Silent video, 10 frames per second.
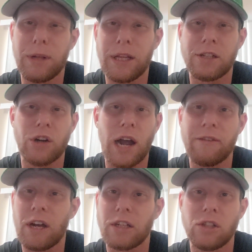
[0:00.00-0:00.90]
played a
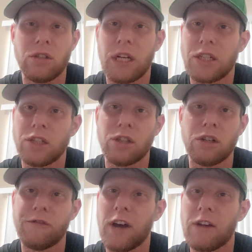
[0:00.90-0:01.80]
drive, got 2 catches,
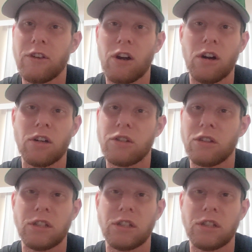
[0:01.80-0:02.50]
35 yards,